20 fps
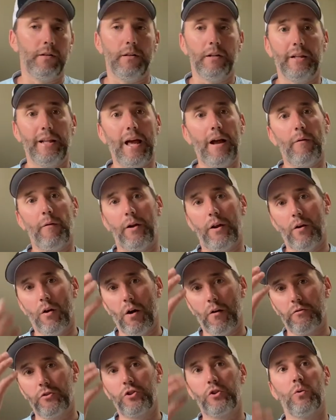Larry
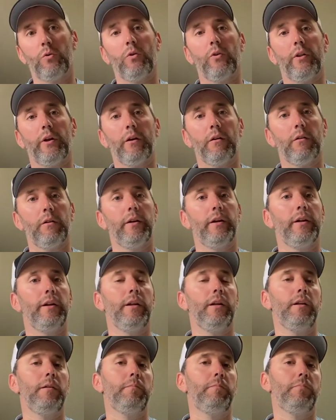offshore there, and
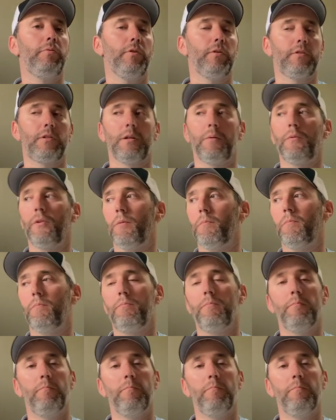he put some of the